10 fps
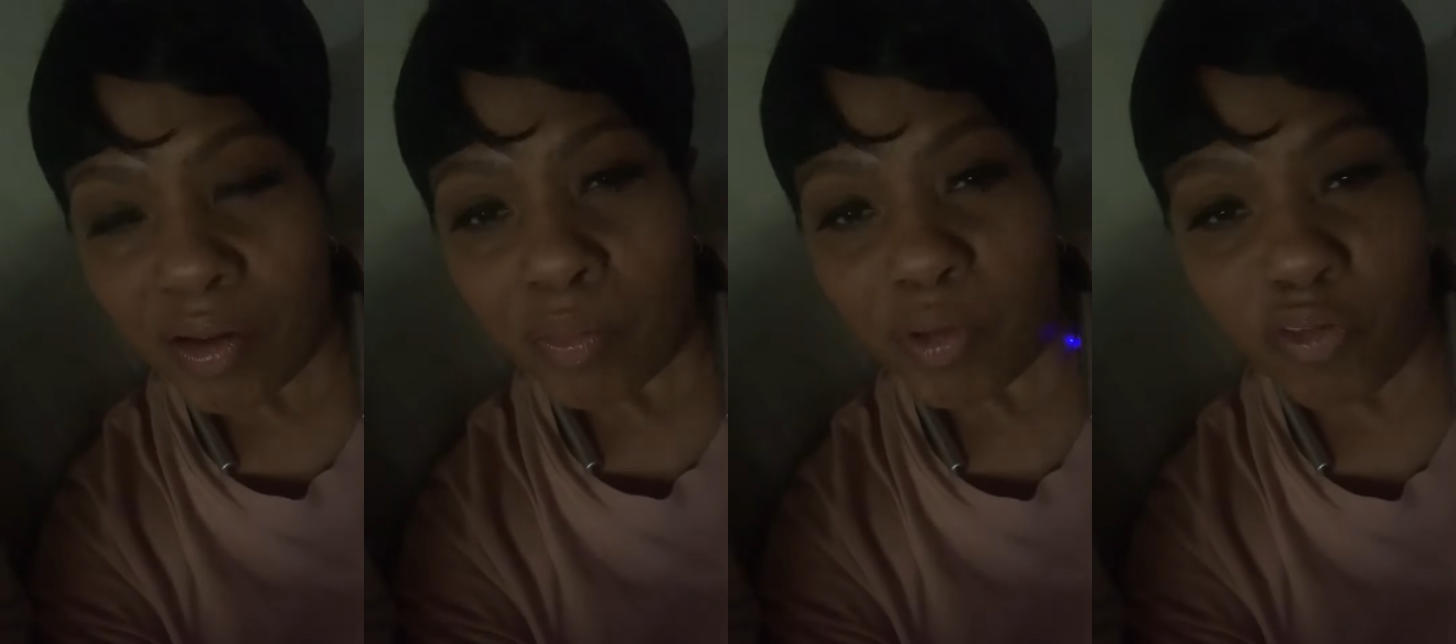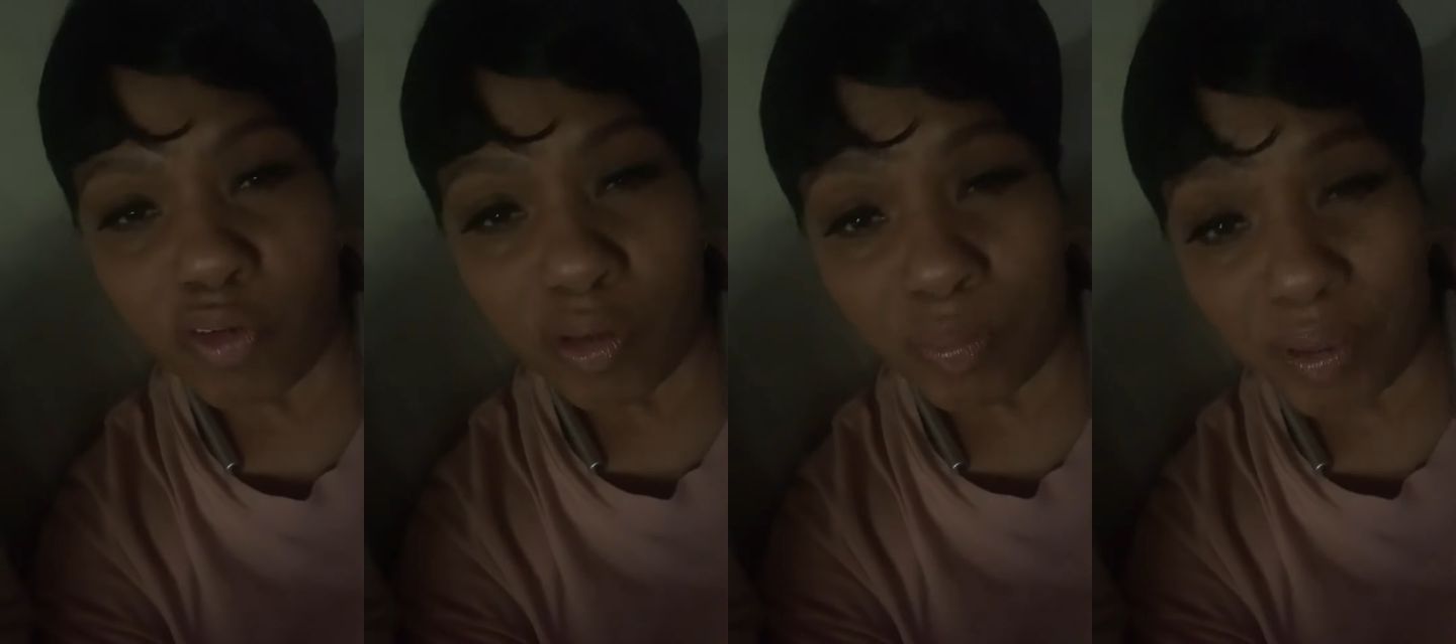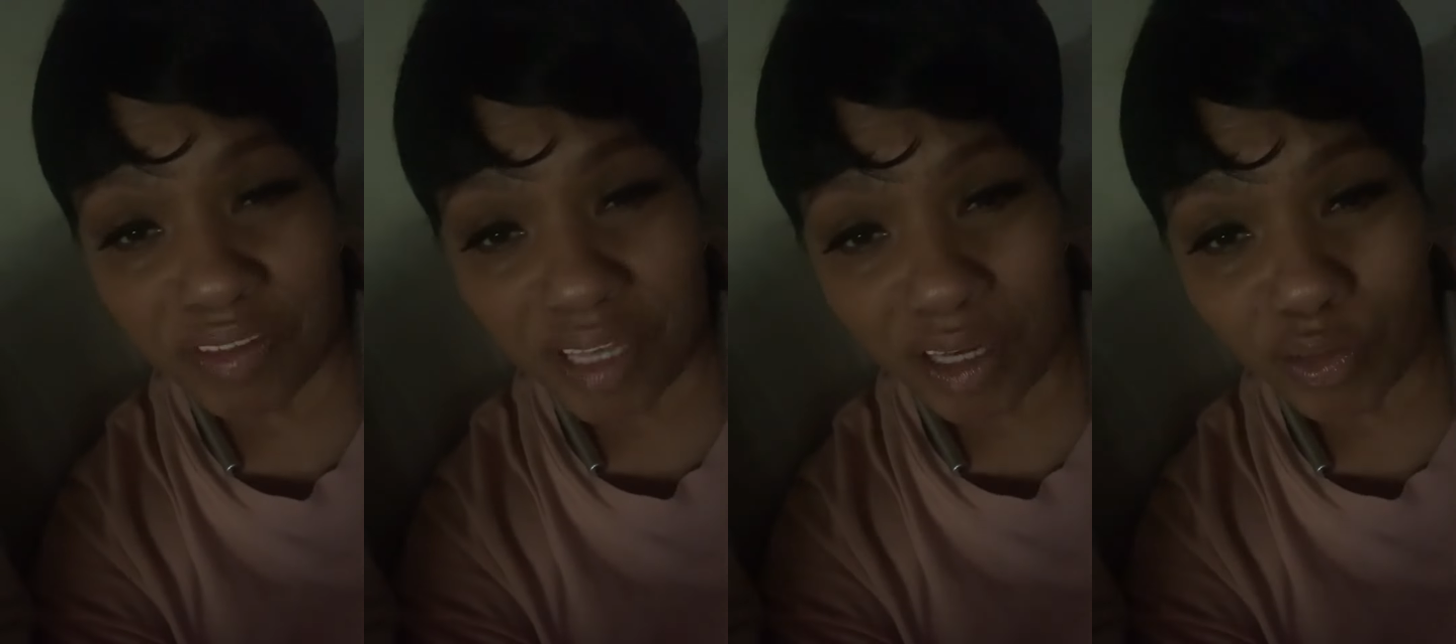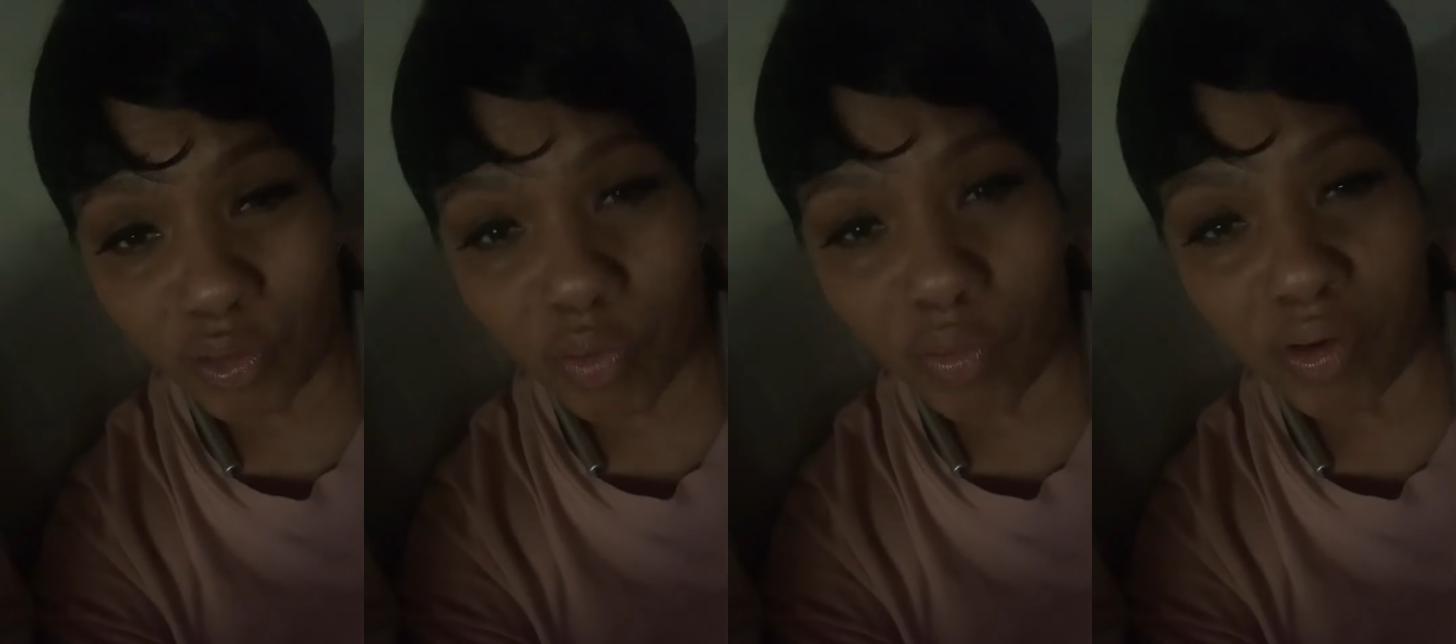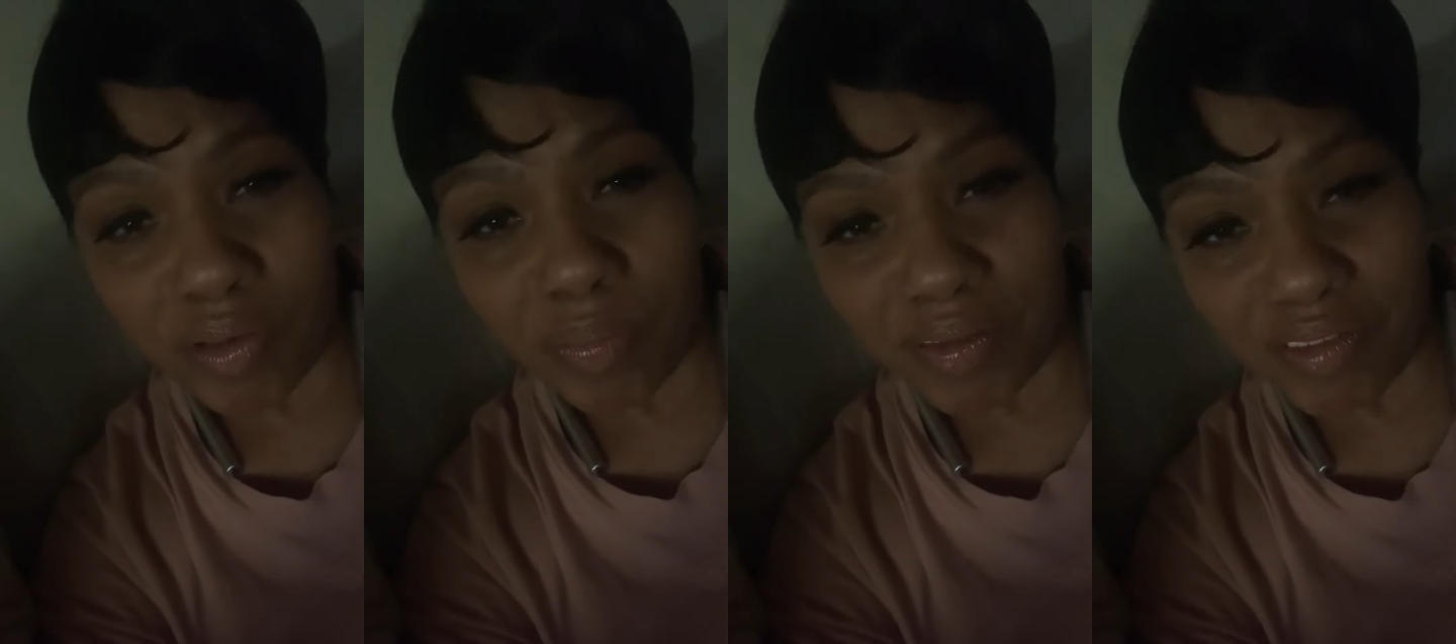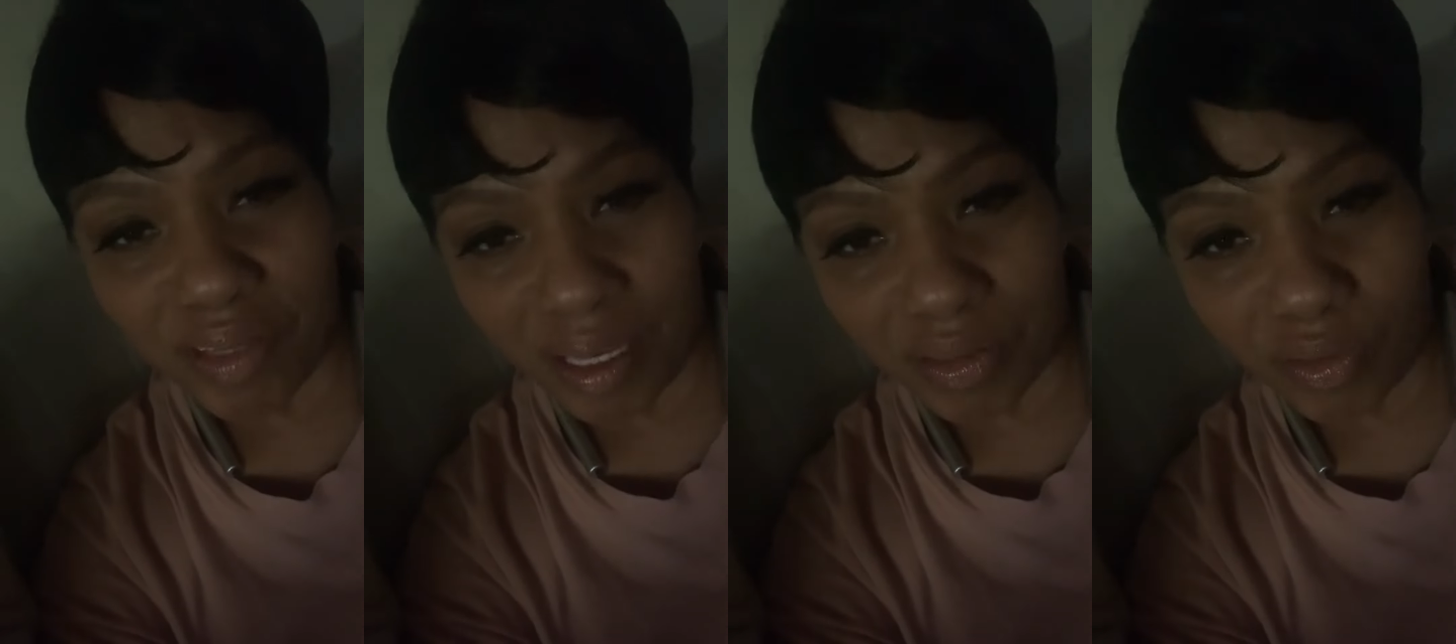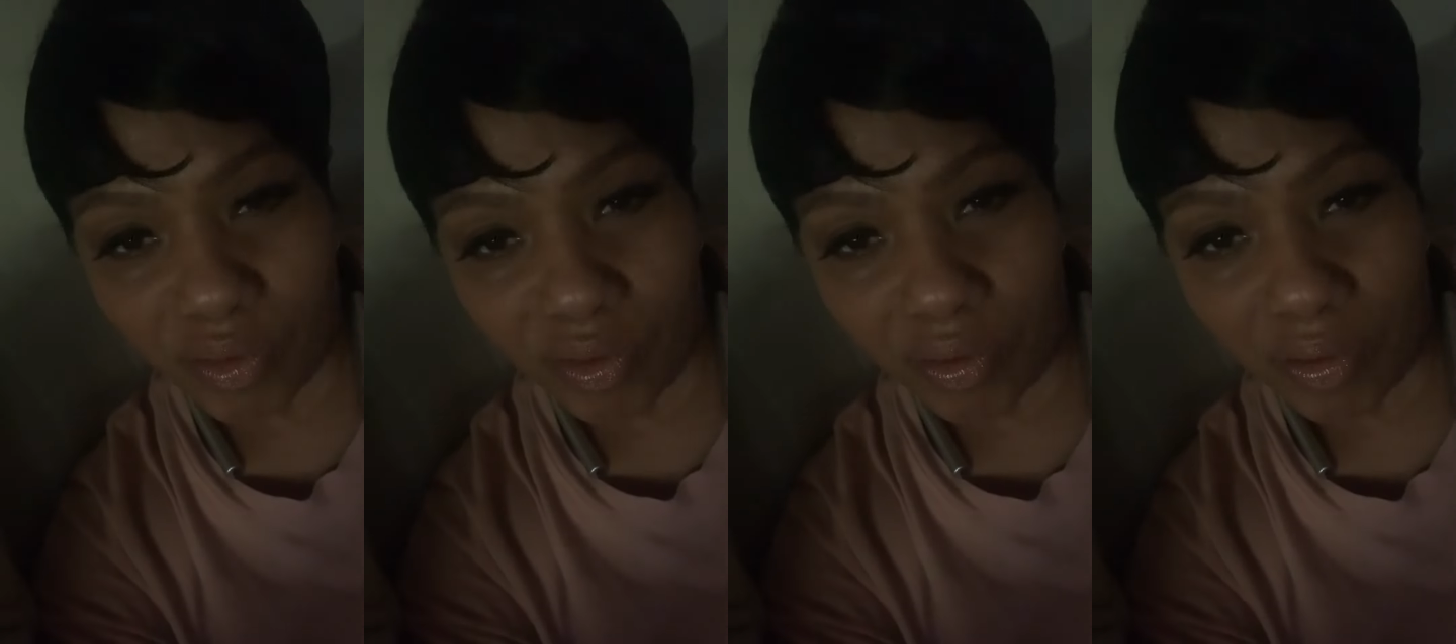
before the beef sector was a beef sector.